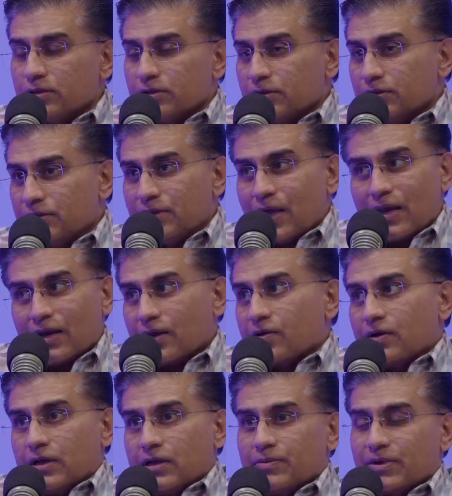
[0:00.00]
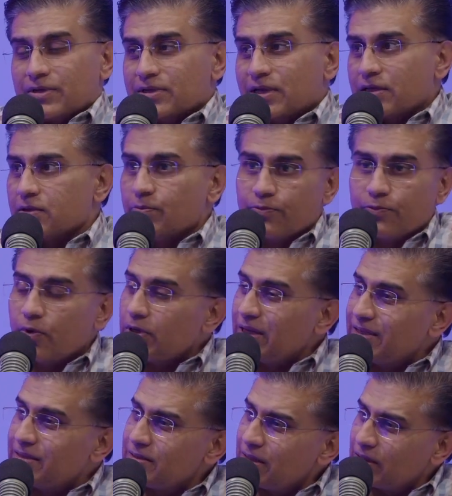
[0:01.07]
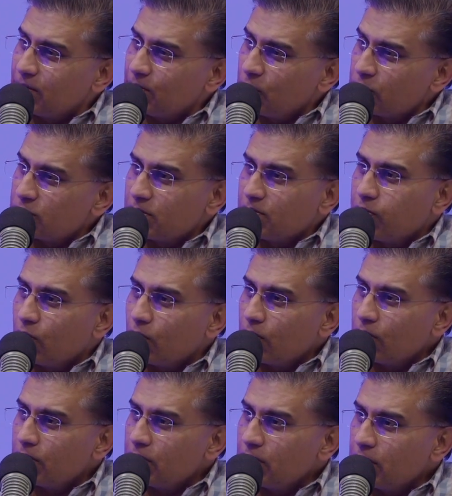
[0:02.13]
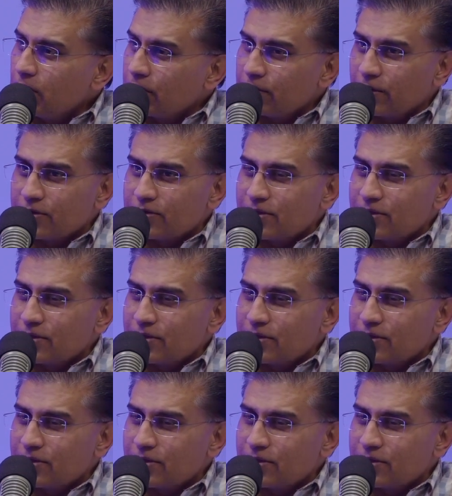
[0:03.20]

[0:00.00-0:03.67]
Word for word: that area because that but isn't that the most important that's what